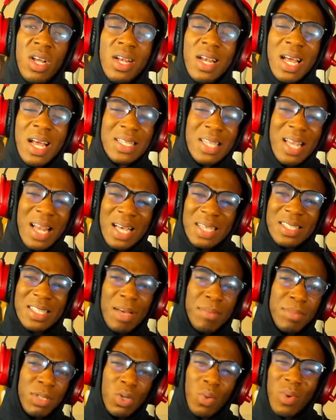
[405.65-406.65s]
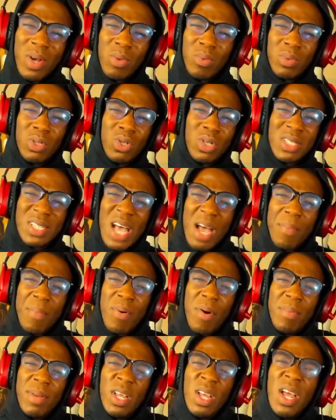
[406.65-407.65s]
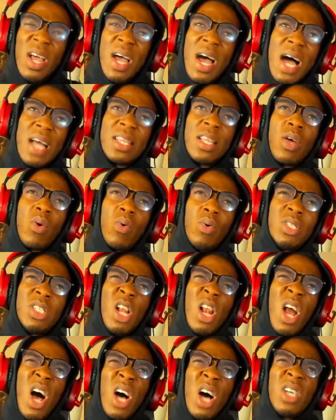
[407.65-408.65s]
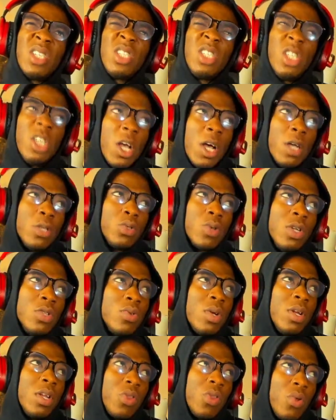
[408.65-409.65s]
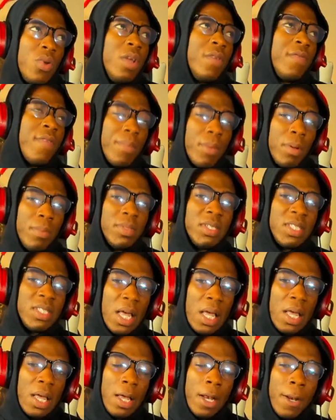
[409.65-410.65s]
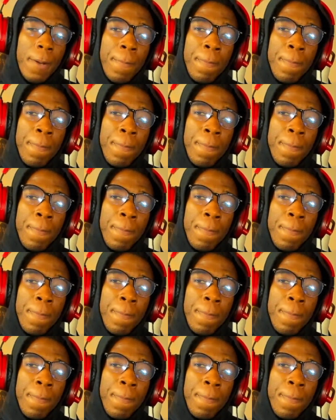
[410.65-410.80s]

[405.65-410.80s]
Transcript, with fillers: Like the last time she went, which was like probably, I think it was last year, 2023, if I'm not mistaken.